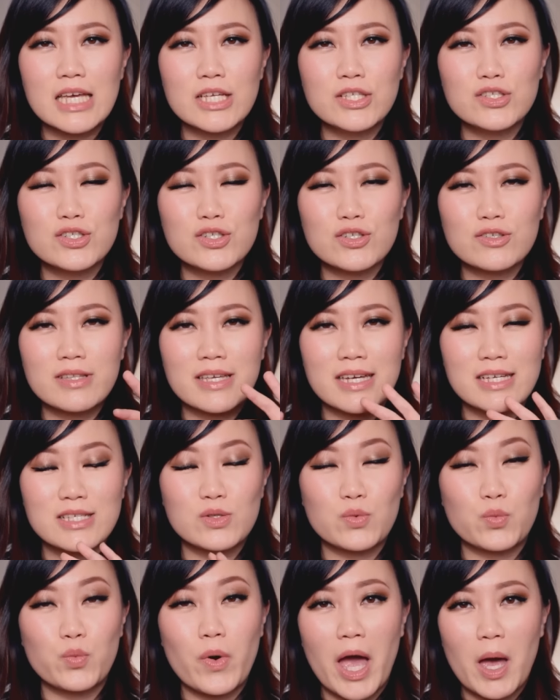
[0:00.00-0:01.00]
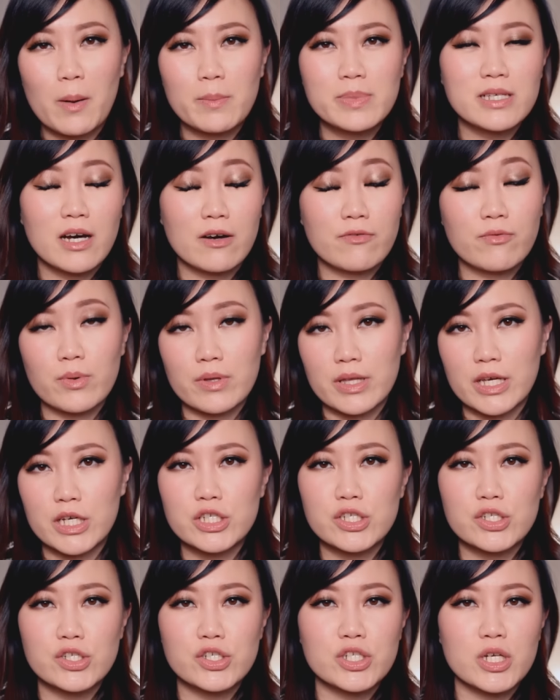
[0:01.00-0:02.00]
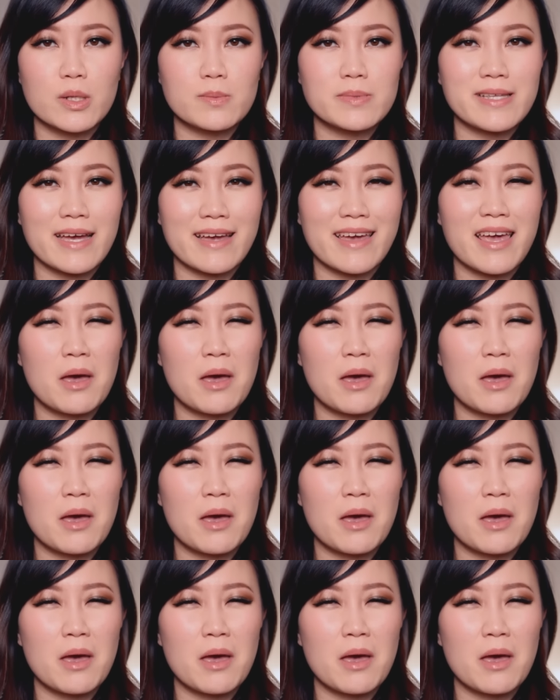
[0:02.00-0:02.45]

interlaced webs of relationships that